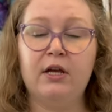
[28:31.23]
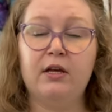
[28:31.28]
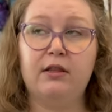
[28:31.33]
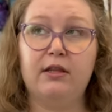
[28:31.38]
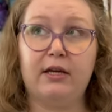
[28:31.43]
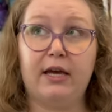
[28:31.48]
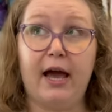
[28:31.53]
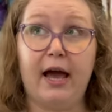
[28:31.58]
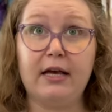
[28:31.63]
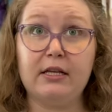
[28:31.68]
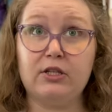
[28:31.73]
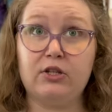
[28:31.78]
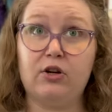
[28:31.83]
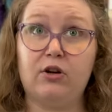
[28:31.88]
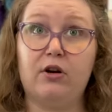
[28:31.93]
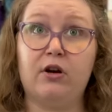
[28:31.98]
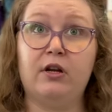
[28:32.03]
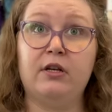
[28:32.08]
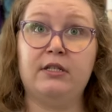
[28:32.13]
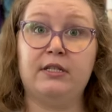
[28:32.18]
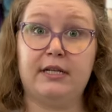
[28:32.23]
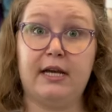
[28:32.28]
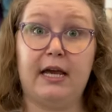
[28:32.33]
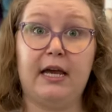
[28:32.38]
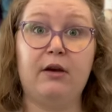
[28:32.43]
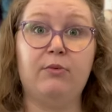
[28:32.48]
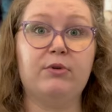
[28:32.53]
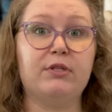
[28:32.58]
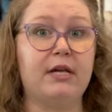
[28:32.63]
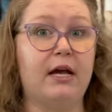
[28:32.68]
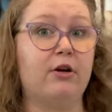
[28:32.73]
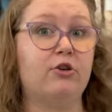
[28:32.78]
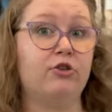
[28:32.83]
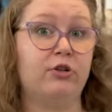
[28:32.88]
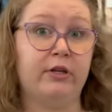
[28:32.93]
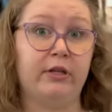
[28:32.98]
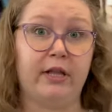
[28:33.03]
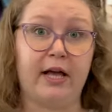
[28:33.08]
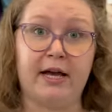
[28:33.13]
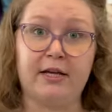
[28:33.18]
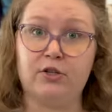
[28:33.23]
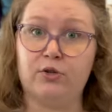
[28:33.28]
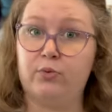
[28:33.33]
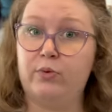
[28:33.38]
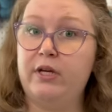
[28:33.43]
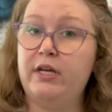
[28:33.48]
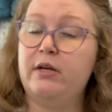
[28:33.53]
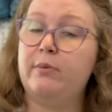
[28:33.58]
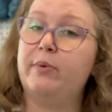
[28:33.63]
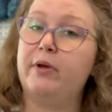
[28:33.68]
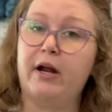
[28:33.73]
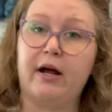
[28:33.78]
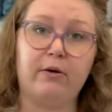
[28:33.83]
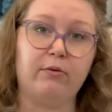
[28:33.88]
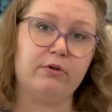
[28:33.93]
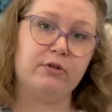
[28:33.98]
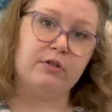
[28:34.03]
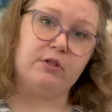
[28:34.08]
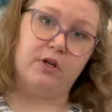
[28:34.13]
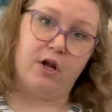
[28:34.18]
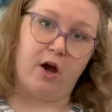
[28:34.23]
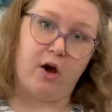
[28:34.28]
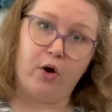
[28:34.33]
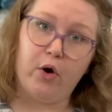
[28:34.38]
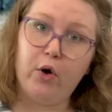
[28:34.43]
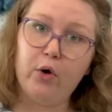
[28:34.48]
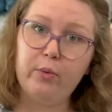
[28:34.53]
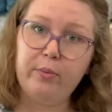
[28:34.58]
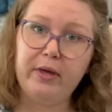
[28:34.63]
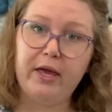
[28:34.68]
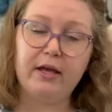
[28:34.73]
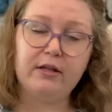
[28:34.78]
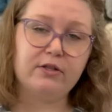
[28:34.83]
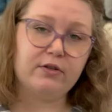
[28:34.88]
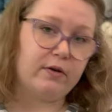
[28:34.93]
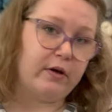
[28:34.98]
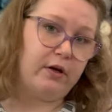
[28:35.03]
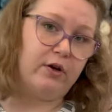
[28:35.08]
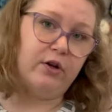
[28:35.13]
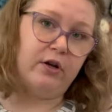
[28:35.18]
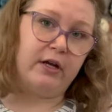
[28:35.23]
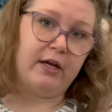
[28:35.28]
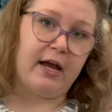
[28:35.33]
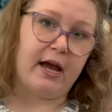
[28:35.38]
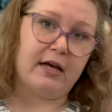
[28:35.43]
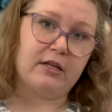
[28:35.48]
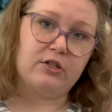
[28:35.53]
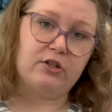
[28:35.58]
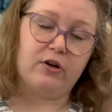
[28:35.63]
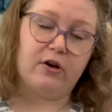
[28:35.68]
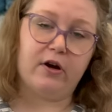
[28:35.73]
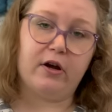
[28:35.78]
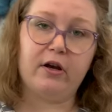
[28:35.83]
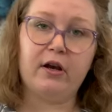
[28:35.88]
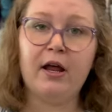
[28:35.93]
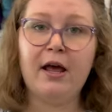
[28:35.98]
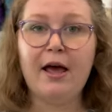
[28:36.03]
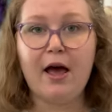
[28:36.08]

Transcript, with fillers: The cast on day was actually last week, but I was not home yet, so I couldn't cast on.